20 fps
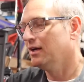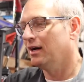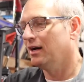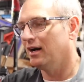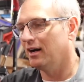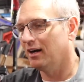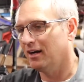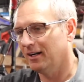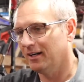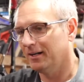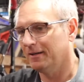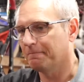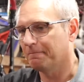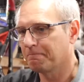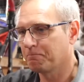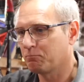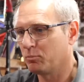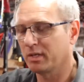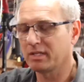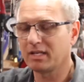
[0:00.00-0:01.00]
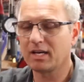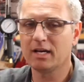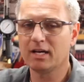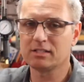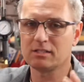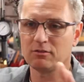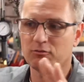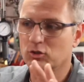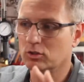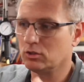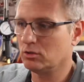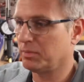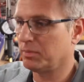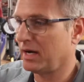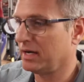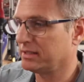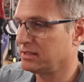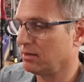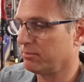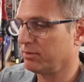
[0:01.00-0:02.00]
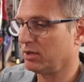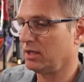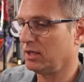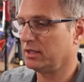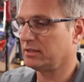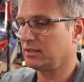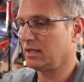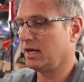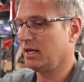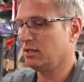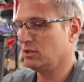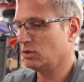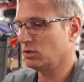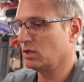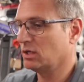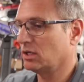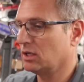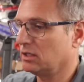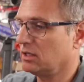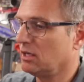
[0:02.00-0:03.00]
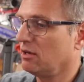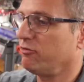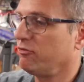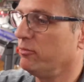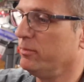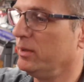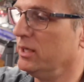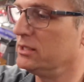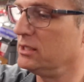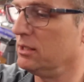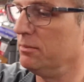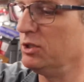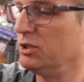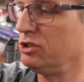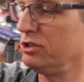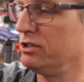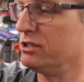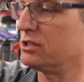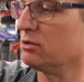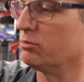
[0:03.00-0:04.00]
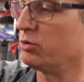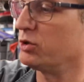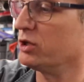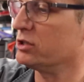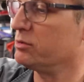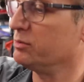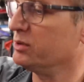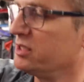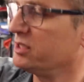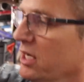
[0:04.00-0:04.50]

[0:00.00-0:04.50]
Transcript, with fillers: um, but guys, if you do buy something like that, you can get that from us. Let me show you some Christmas